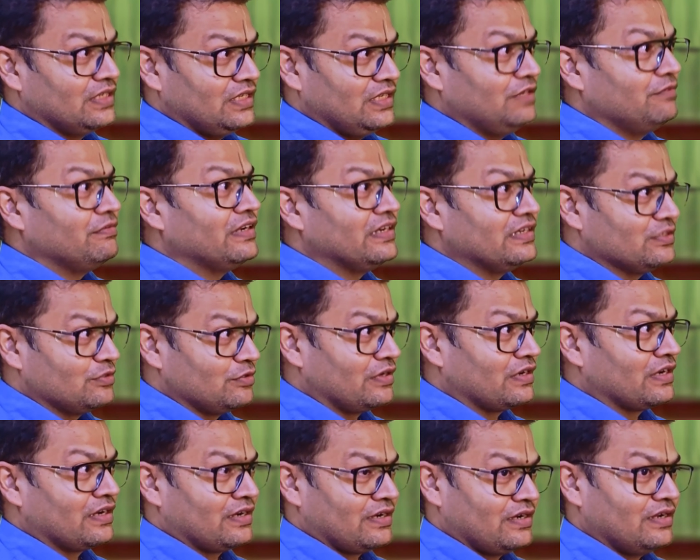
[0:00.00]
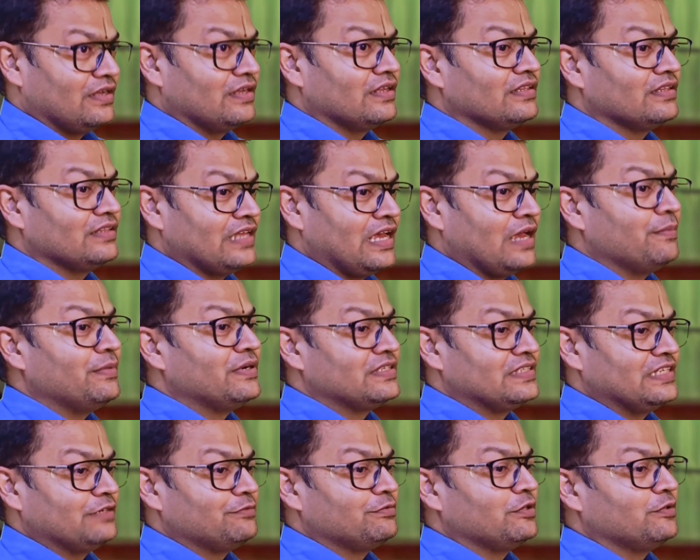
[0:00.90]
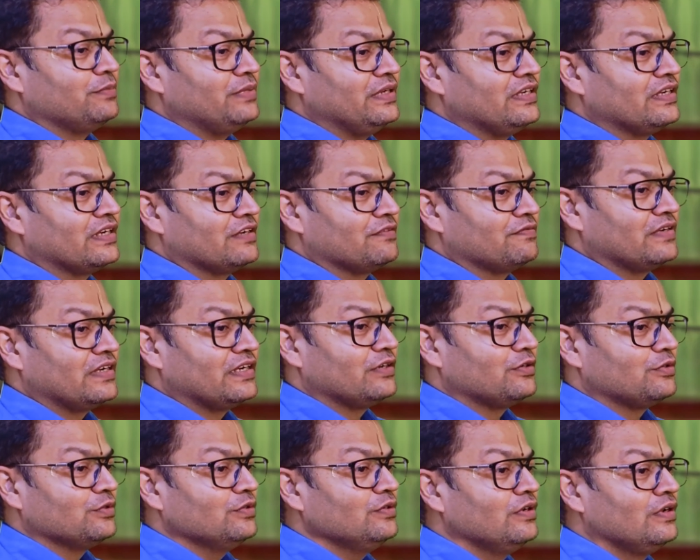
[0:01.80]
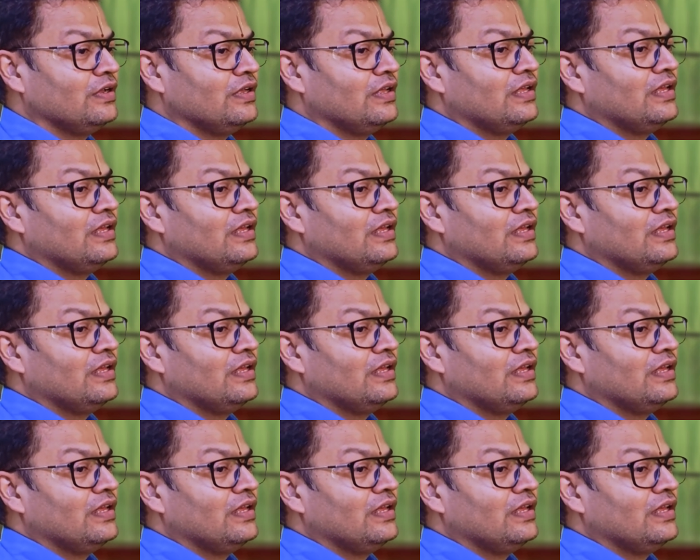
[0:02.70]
events or the habits that we've been referring to,